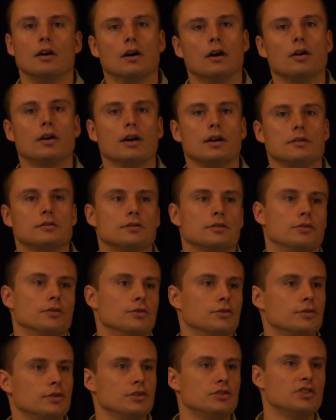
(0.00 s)
Okay, so you're
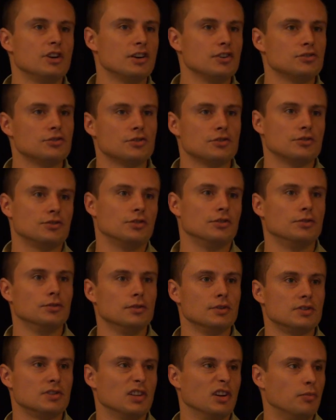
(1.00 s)
using gestures to do
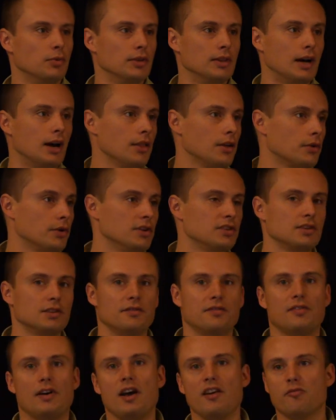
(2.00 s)
this stuff, but now there isn't
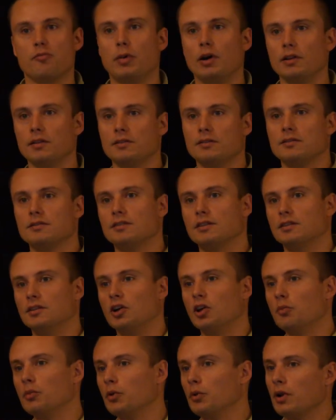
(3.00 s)
5 buttons that
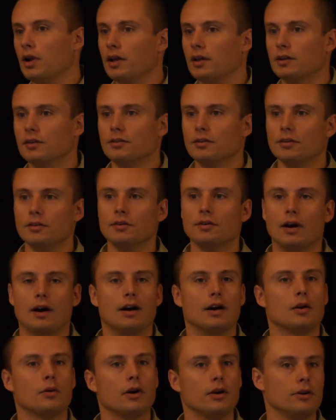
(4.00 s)
tell me what I can do.
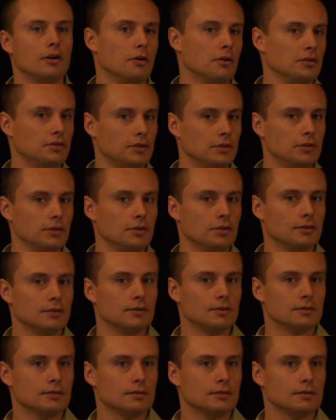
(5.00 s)
How do I know what to do?